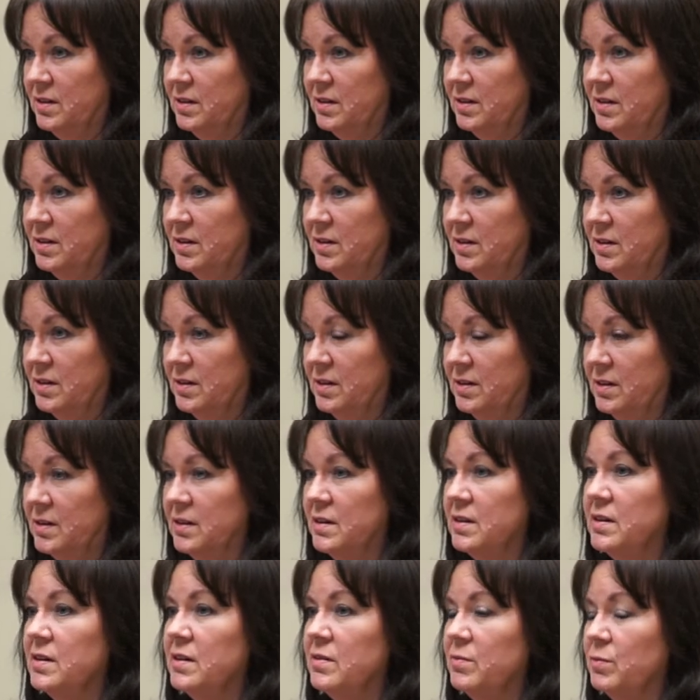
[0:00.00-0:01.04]
becomes
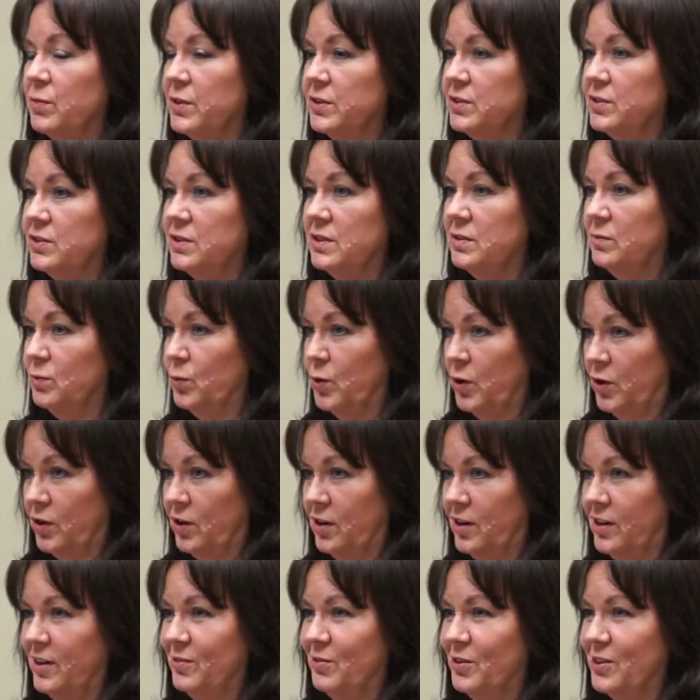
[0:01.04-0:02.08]
your life.
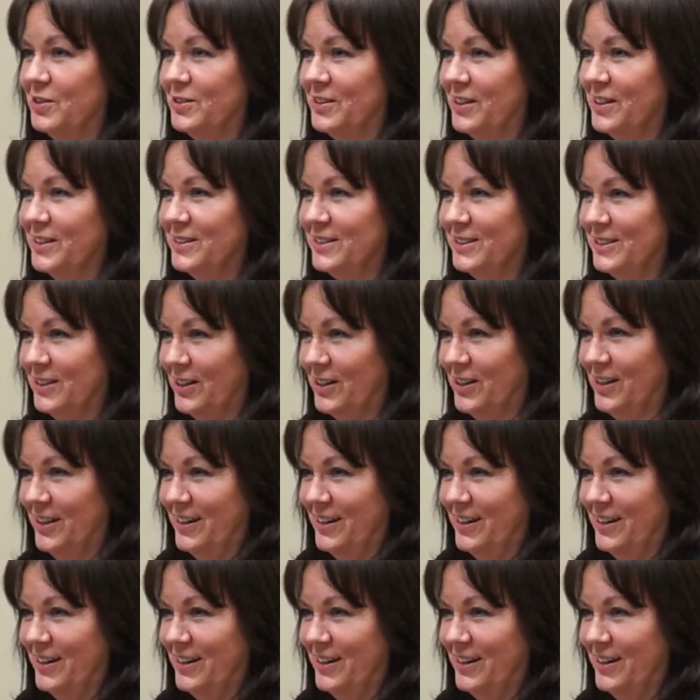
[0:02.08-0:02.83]
Cancer is a